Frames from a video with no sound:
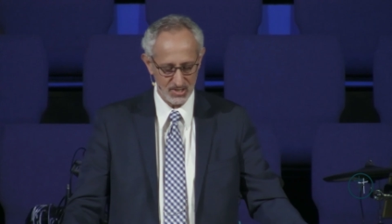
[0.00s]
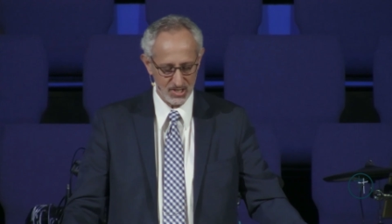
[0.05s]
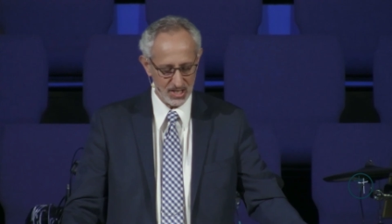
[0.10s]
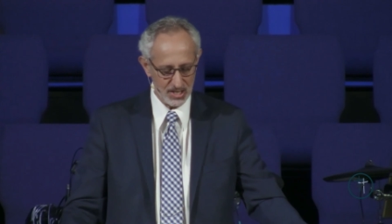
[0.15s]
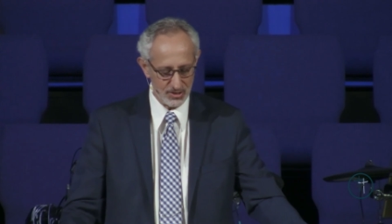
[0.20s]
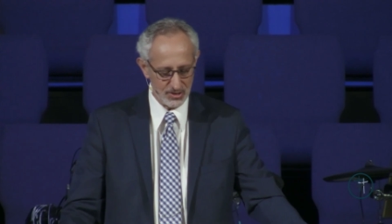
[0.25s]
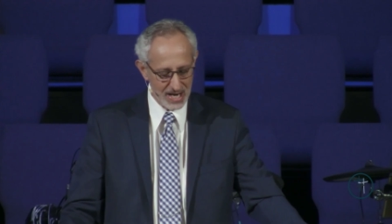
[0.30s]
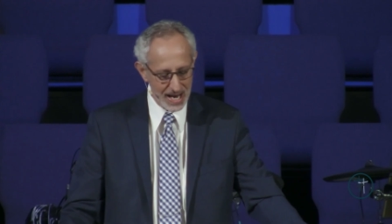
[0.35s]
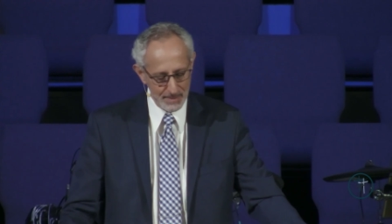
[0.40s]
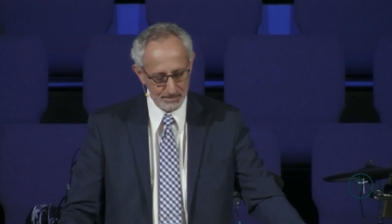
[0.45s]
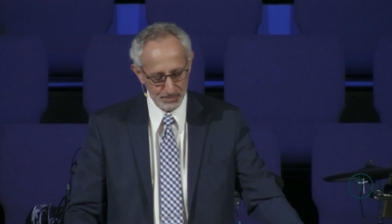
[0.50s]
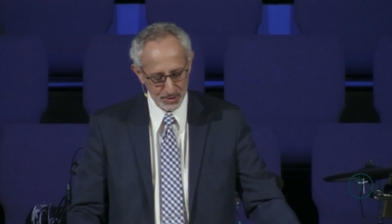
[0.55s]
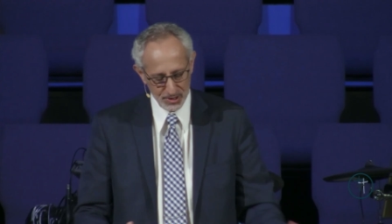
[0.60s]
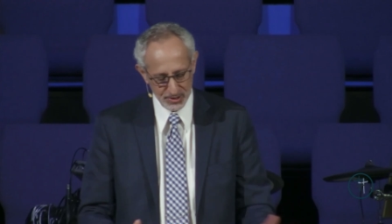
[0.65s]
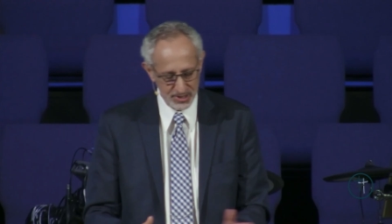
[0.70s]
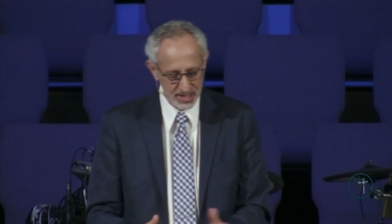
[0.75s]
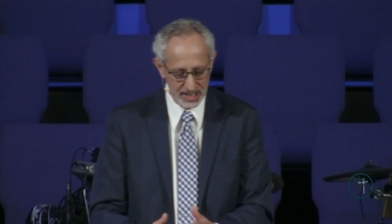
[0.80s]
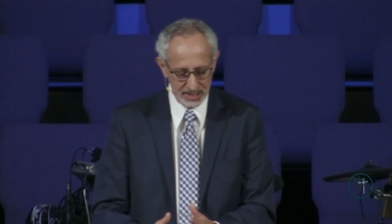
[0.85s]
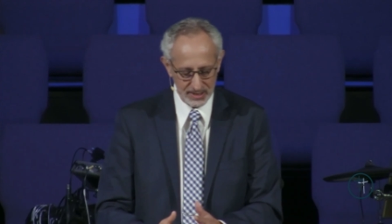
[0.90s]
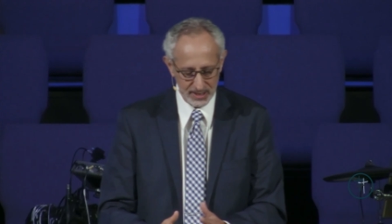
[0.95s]
See, he's not
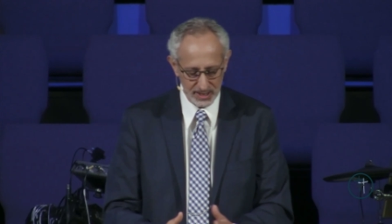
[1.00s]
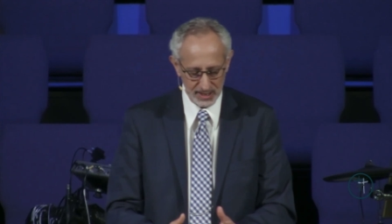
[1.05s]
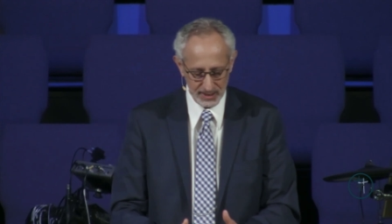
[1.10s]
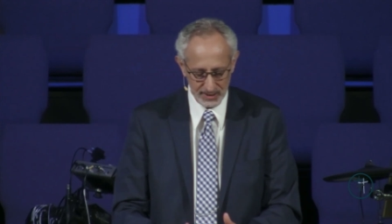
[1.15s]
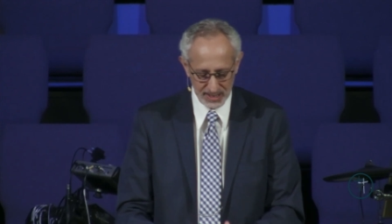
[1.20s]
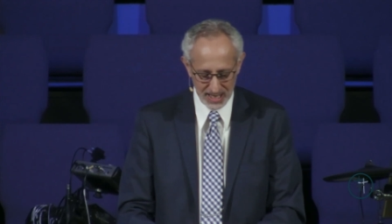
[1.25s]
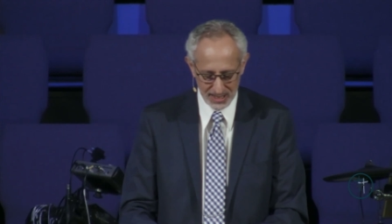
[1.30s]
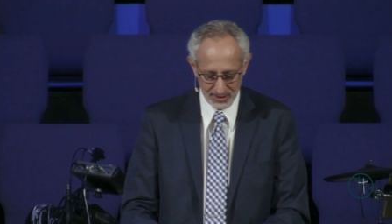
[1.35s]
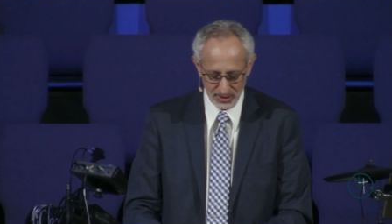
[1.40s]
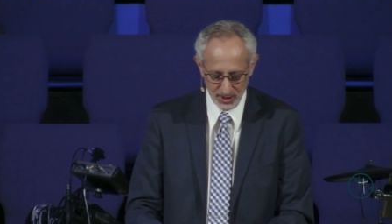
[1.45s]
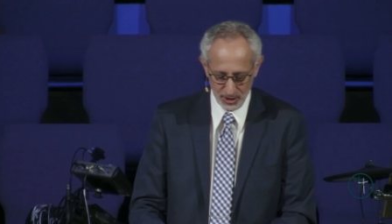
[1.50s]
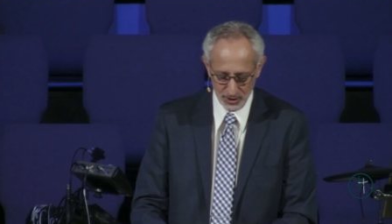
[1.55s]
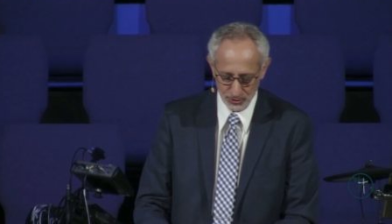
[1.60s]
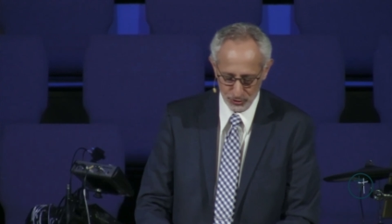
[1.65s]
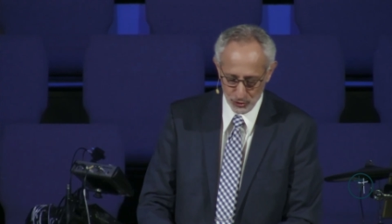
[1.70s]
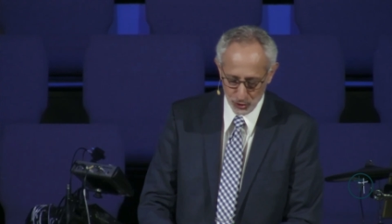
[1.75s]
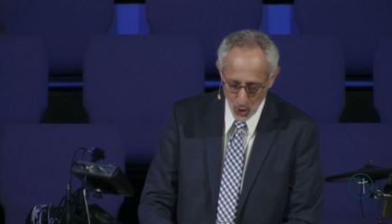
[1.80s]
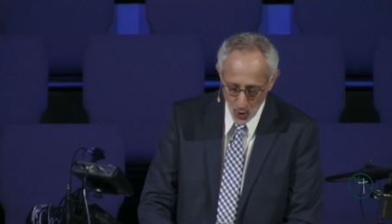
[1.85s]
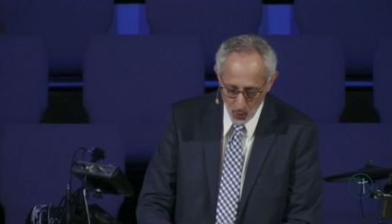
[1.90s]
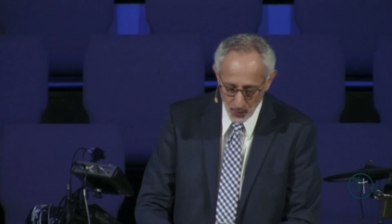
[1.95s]
predicting that
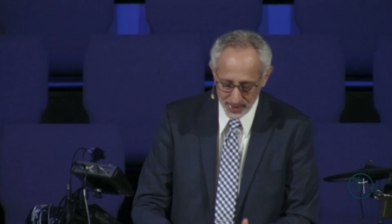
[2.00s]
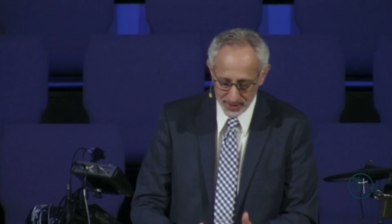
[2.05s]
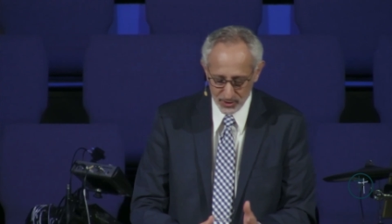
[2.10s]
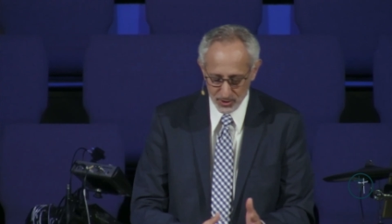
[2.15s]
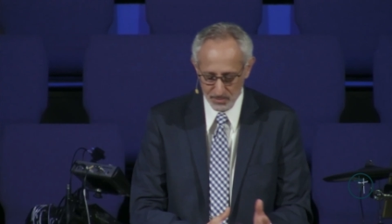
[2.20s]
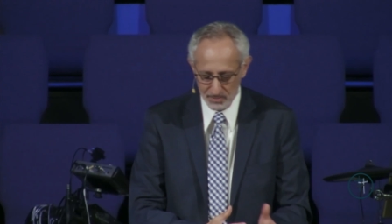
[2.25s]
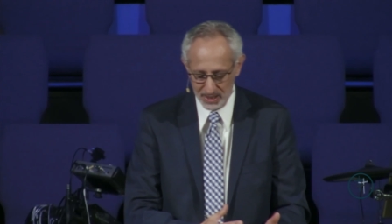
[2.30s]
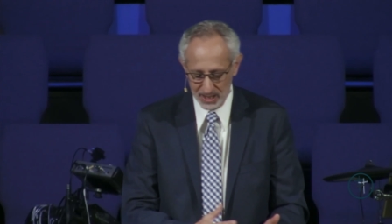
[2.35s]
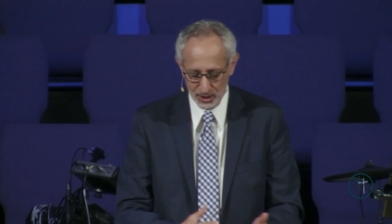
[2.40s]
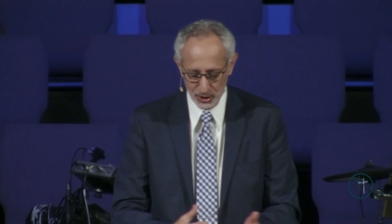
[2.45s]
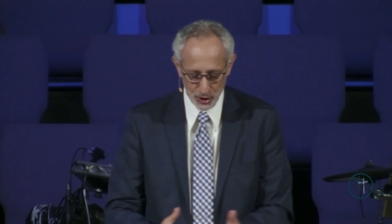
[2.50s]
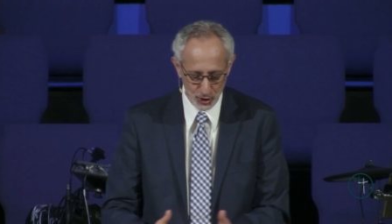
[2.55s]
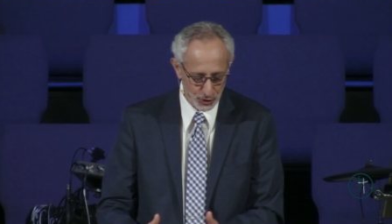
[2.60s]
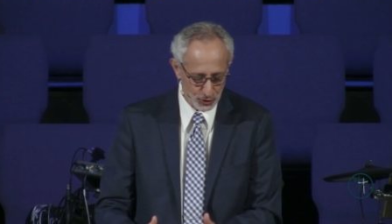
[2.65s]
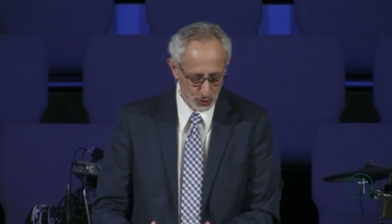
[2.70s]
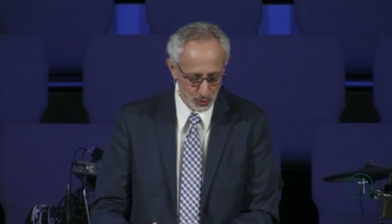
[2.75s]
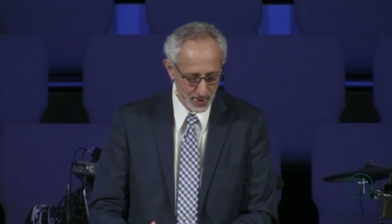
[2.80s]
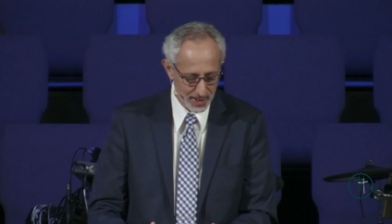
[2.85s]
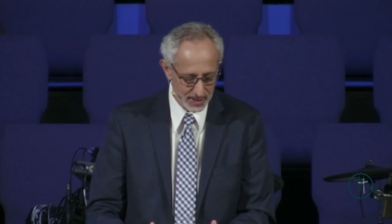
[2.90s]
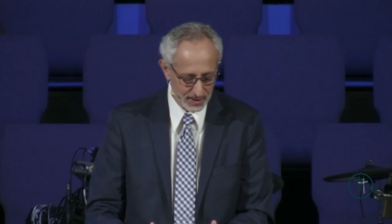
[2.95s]
there's going to be an
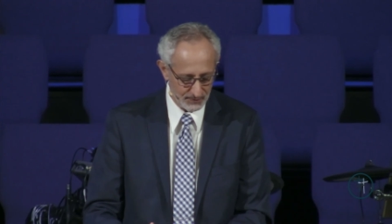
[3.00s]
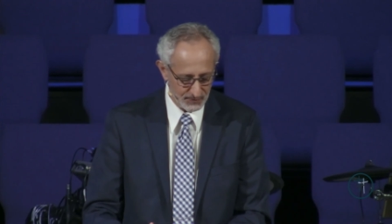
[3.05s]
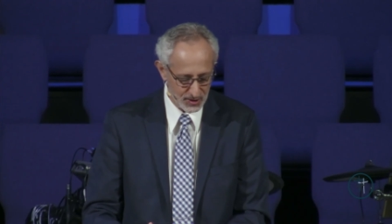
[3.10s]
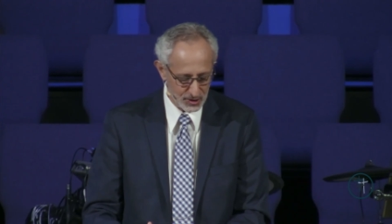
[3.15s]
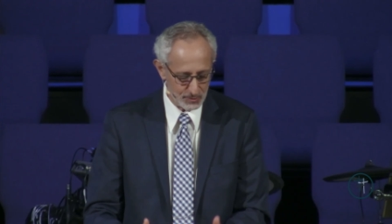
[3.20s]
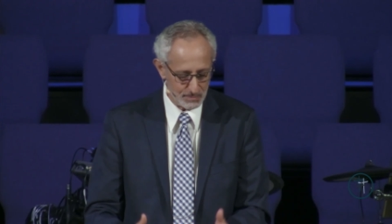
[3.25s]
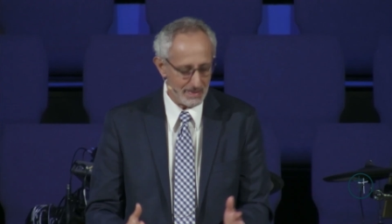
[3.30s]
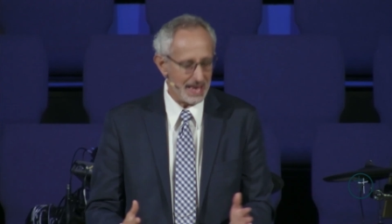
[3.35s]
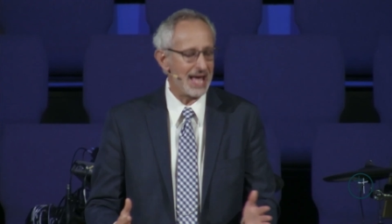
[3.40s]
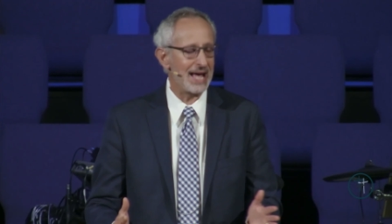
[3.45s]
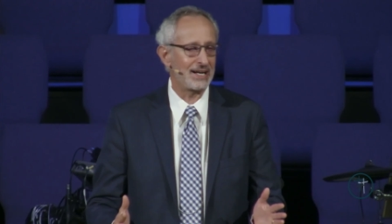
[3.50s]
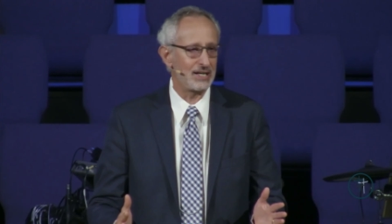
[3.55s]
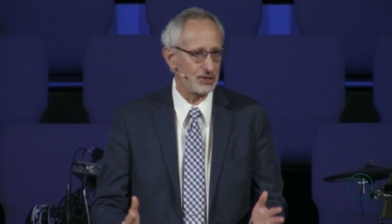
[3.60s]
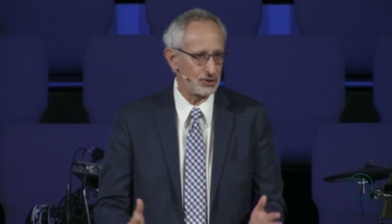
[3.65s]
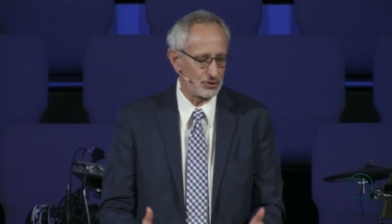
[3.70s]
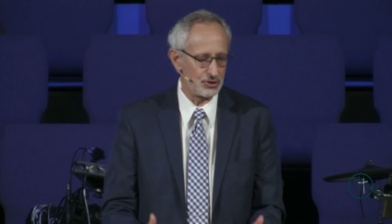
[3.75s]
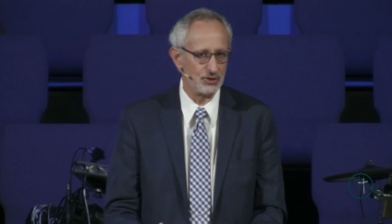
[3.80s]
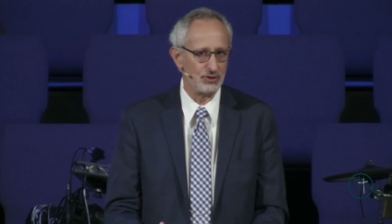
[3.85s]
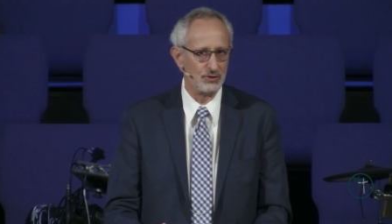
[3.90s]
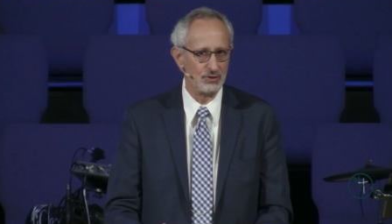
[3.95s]
earthquake of this
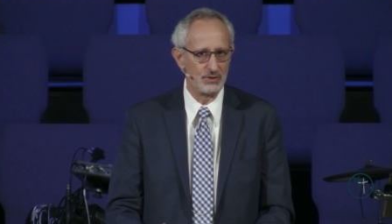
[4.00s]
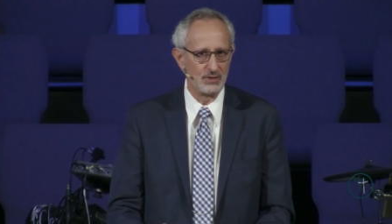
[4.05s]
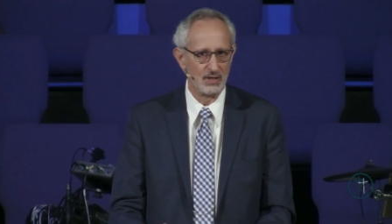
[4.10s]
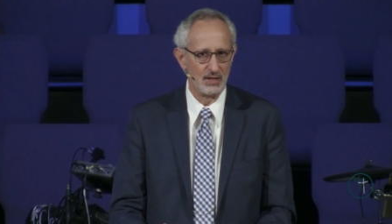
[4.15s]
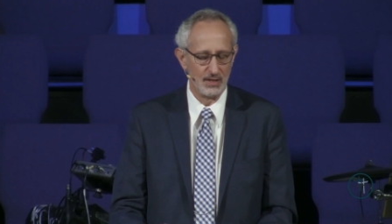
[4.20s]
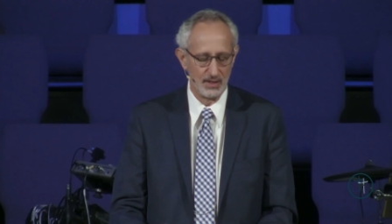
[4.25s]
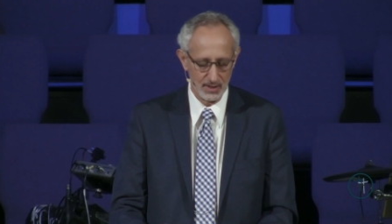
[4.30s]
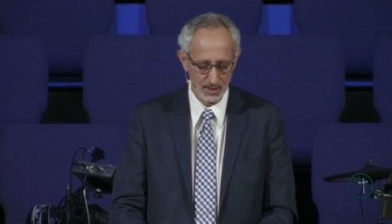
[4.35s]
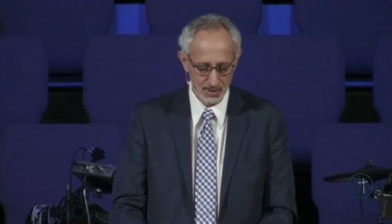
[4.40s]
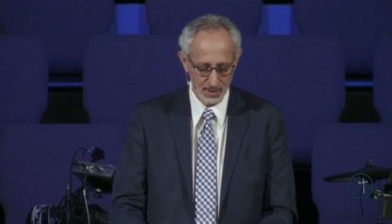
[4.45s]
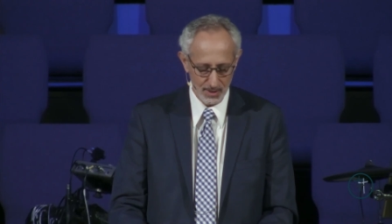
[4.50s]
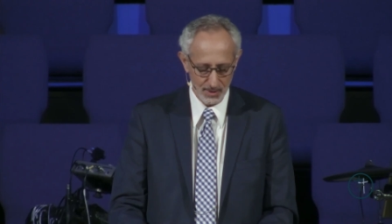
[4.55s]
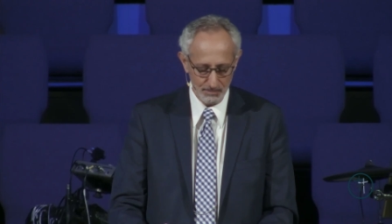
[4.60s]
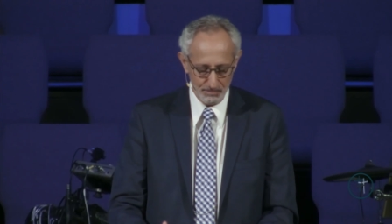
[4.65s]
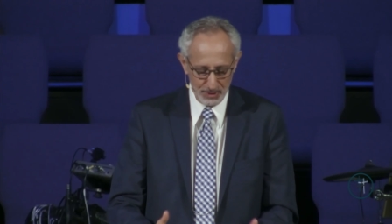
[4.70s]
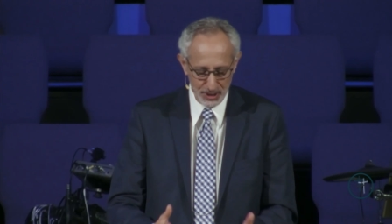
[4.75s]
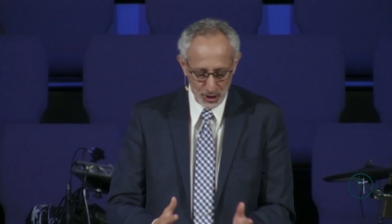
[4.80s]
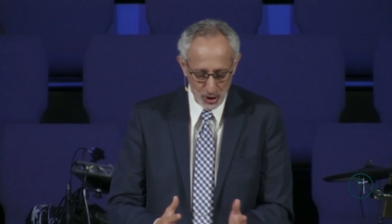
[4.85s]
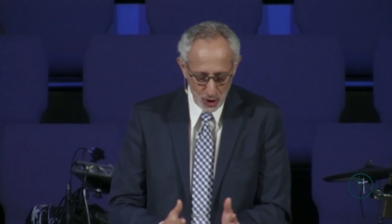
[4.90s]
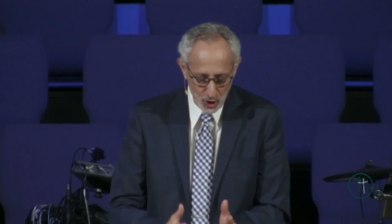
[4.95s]
magnitude,
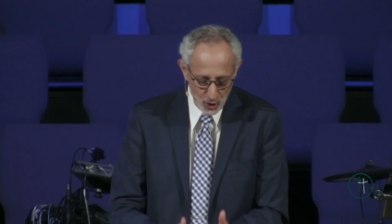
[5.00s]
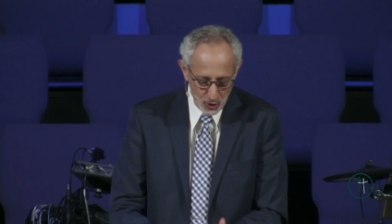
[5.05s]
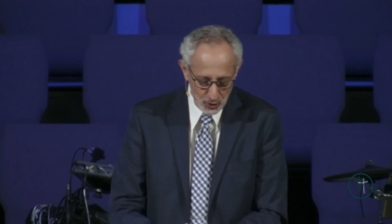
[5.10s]
but